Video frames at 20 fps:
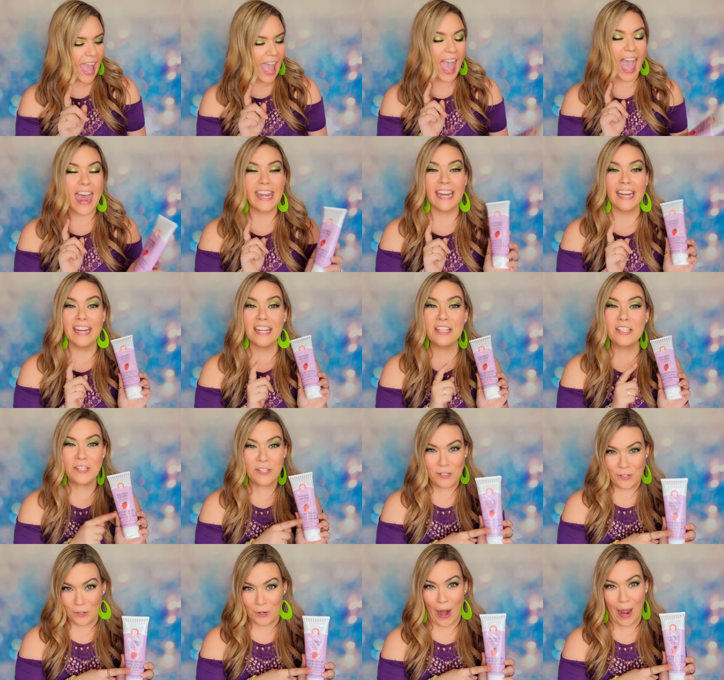and it is
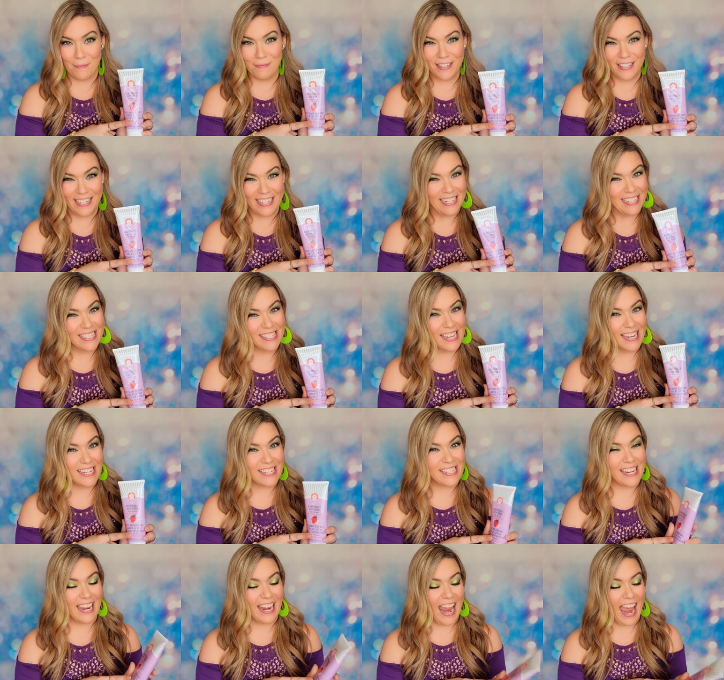strawberry
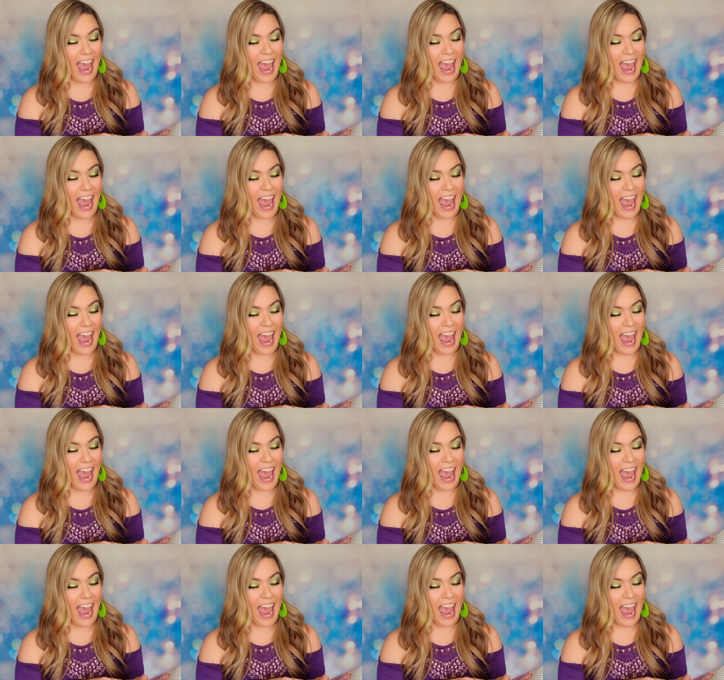scented.